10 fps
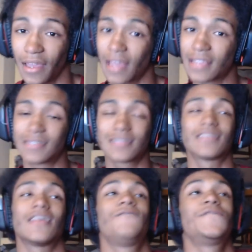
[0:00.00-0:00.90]
is just,
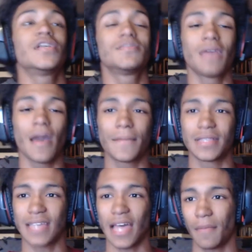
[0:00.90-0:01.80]
it fills me up
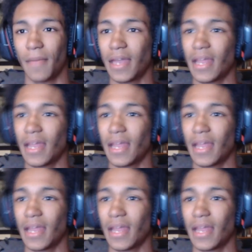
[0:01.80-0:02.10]
inside, man.